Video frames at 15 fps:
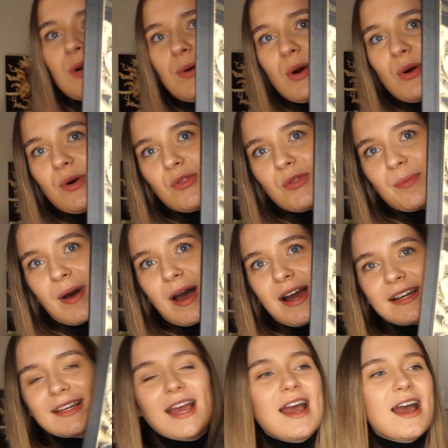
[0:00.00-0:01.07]
quote on the
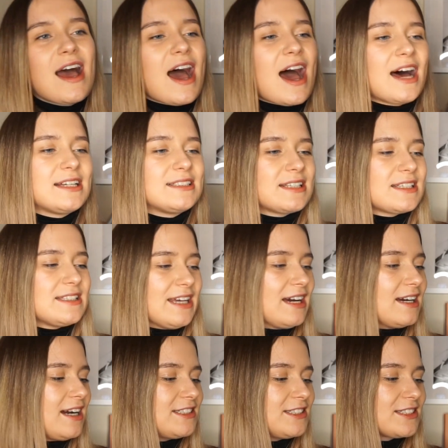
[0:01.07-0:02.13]
back, and
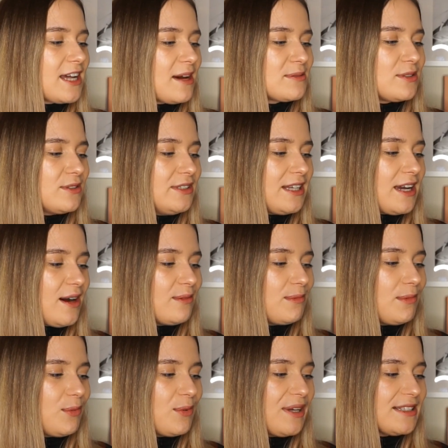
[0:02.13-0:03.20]
yeah, I just absolutely
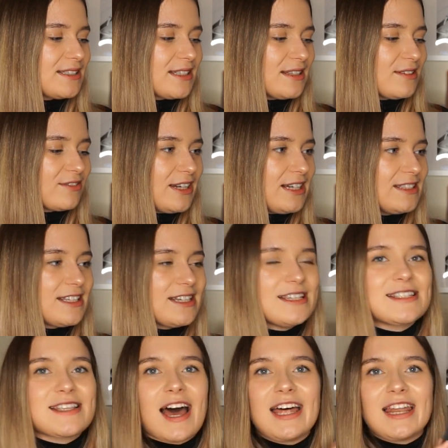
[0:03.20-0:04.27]
can't wait to read
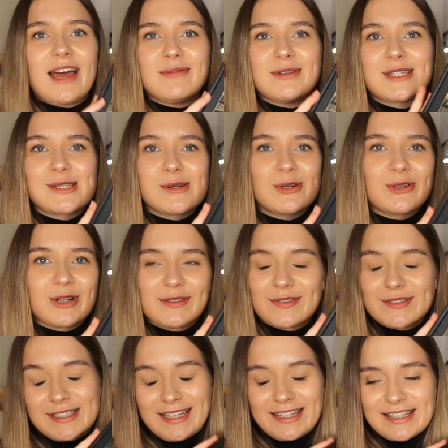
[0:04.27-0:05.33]
this, and I was so
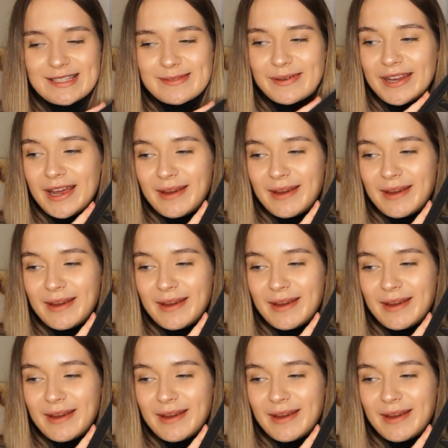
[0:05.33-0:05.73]
grateful to get this one.